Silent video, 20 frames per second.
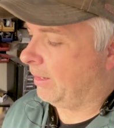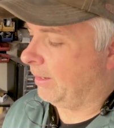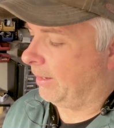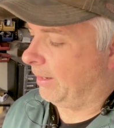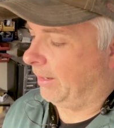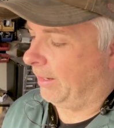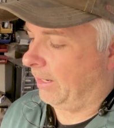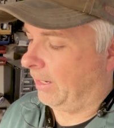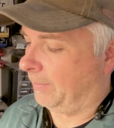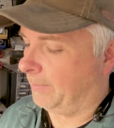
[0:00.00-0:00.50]

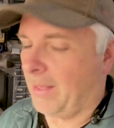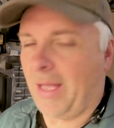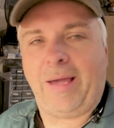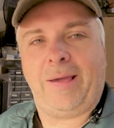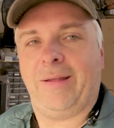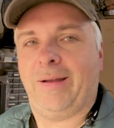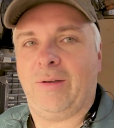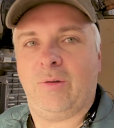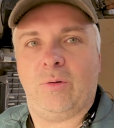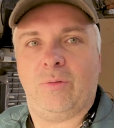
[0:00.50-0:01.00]
I'm not
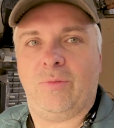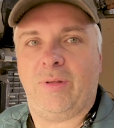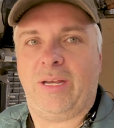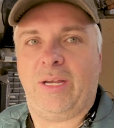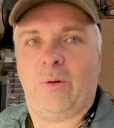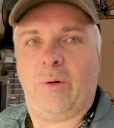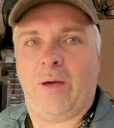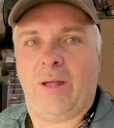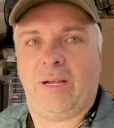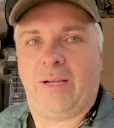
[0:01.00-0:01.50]
going to do a
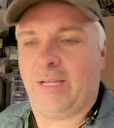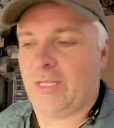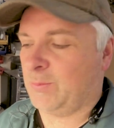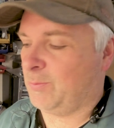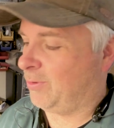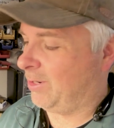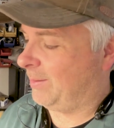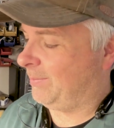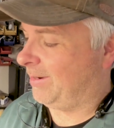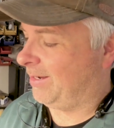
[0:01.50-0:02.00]
video on it because
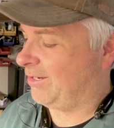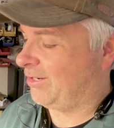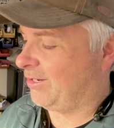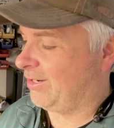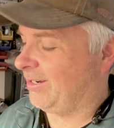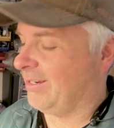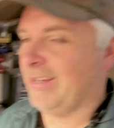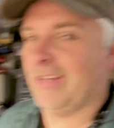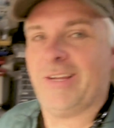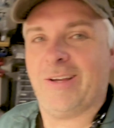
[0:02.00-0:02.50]
pretty
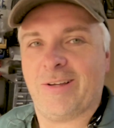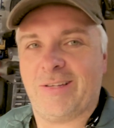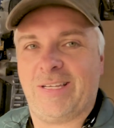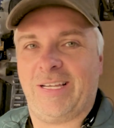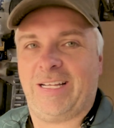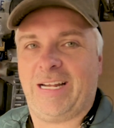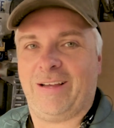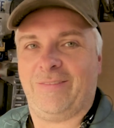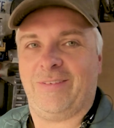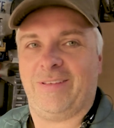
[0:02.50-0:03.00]
much you're
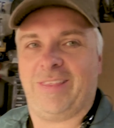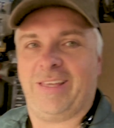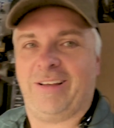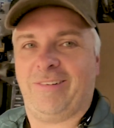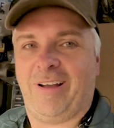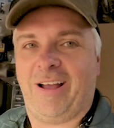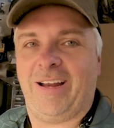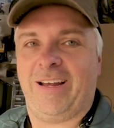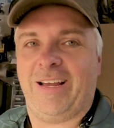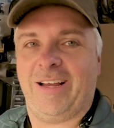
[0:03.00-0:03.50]
seeing everything
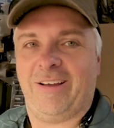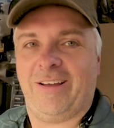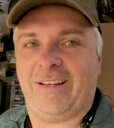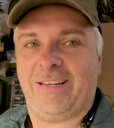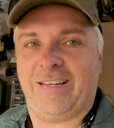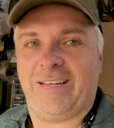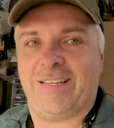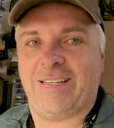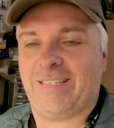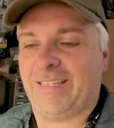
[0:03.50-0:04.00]
right here you
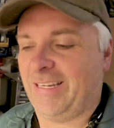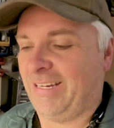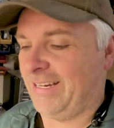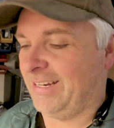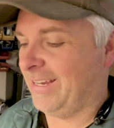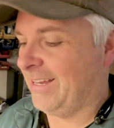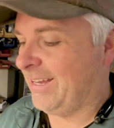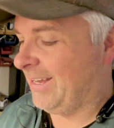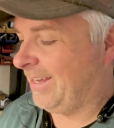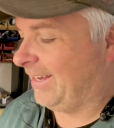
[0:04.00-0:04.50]
need to
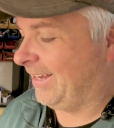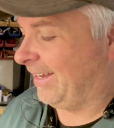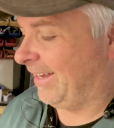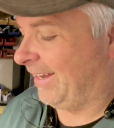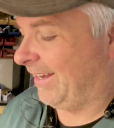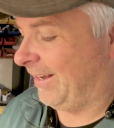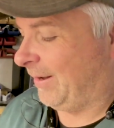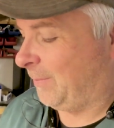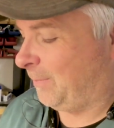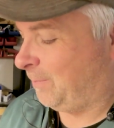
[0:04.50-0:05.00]
see. We
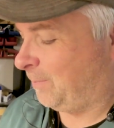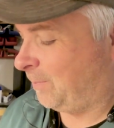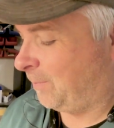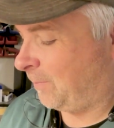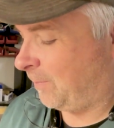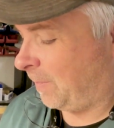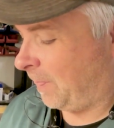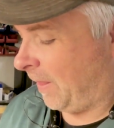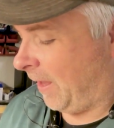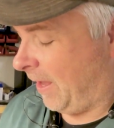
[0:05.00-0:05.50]

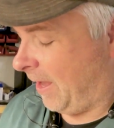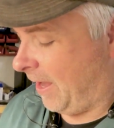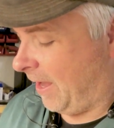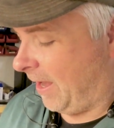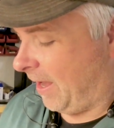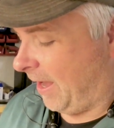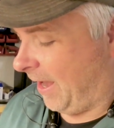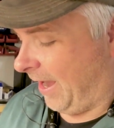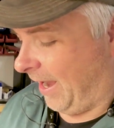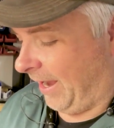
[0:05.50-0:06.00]

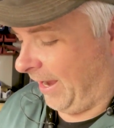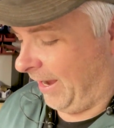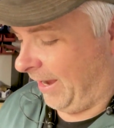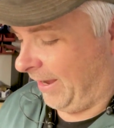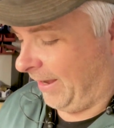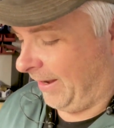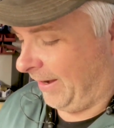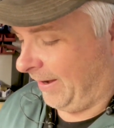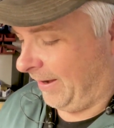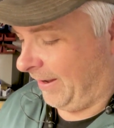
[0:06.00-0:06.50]

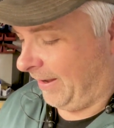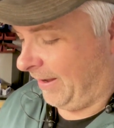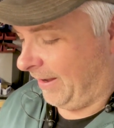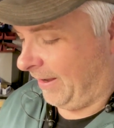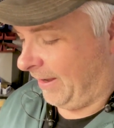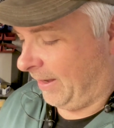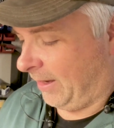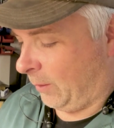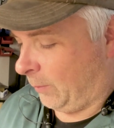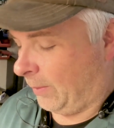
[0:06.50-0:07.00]

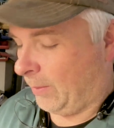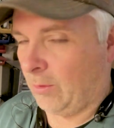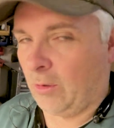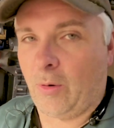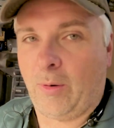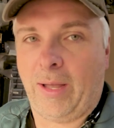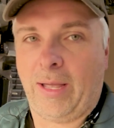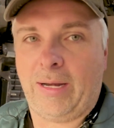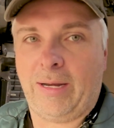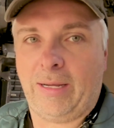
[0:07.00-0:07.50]
will
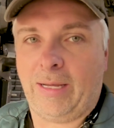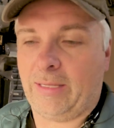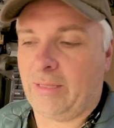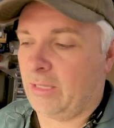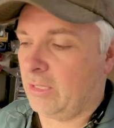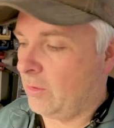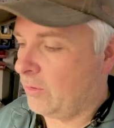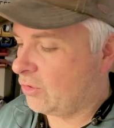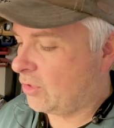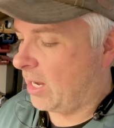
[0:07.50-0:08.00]
go ahead and get
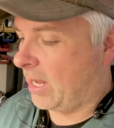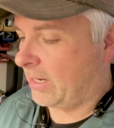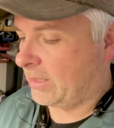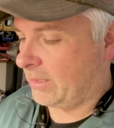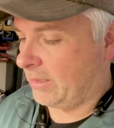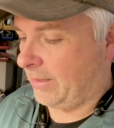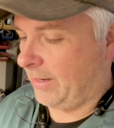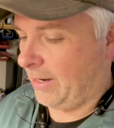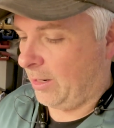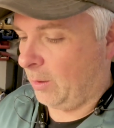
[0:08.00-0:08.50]
the new
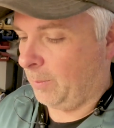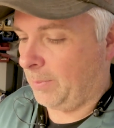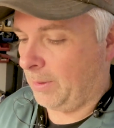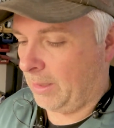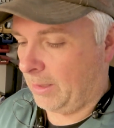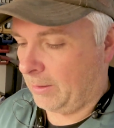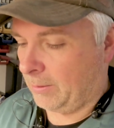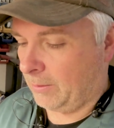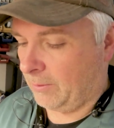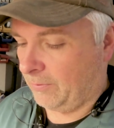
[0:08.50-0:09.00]
shocks in here,
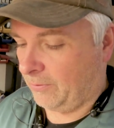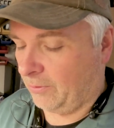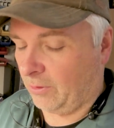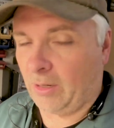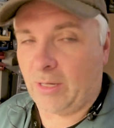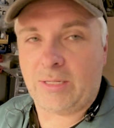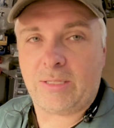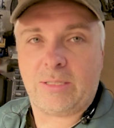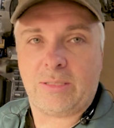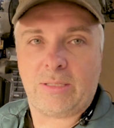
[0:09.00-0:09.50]
but for
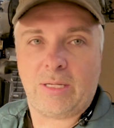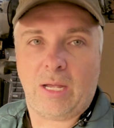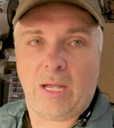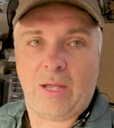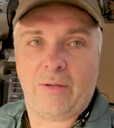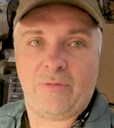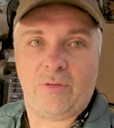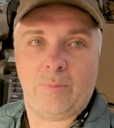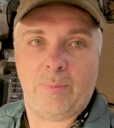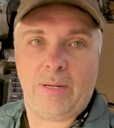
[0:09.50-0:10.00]
us,
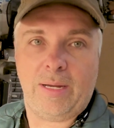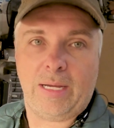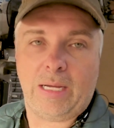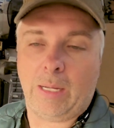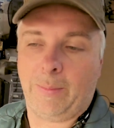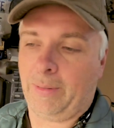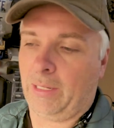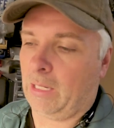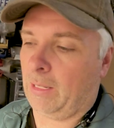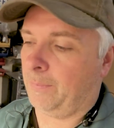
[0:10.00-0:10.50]
for me,
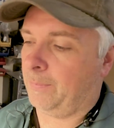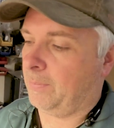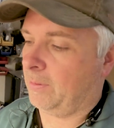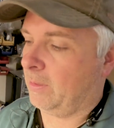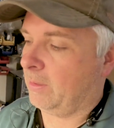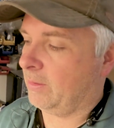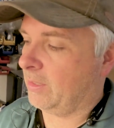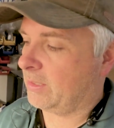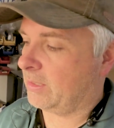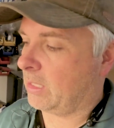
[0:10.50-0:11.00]
coming up
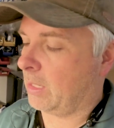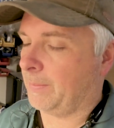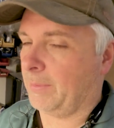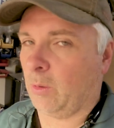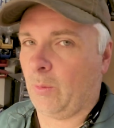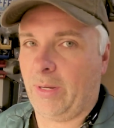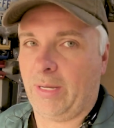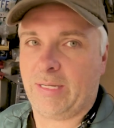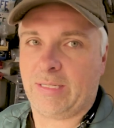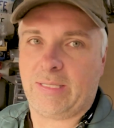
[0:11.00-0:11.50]
this coming
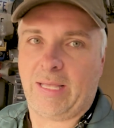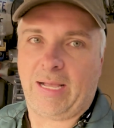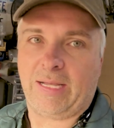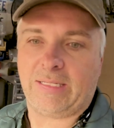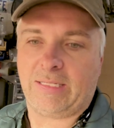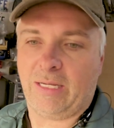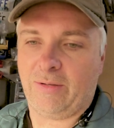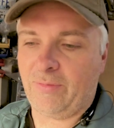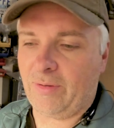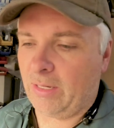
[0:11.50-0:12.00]
week is
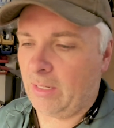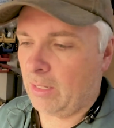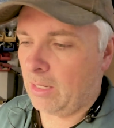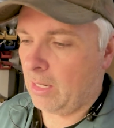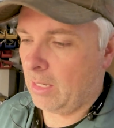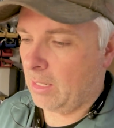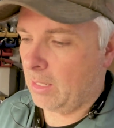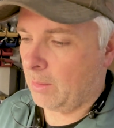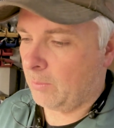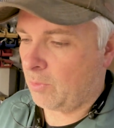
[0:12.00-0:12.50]
Thanksgiving,
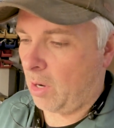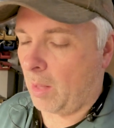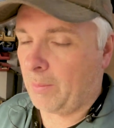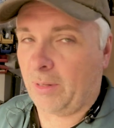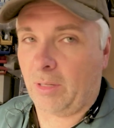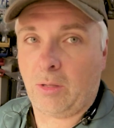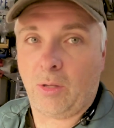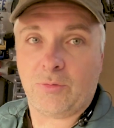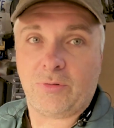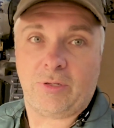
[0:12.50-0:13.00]

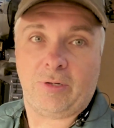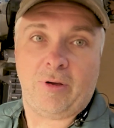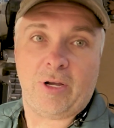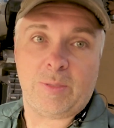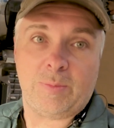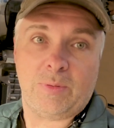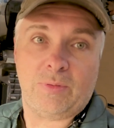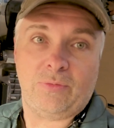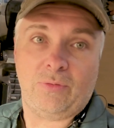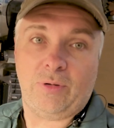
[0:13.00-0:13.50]
probably close to
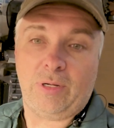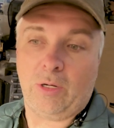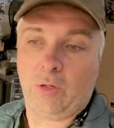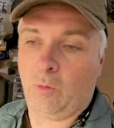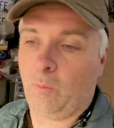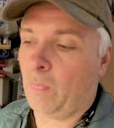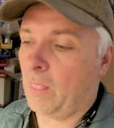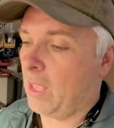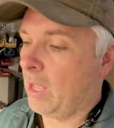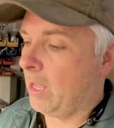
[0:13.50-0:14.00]
Christmas for
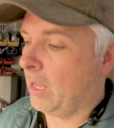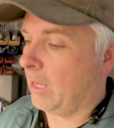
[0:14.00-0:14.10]
you.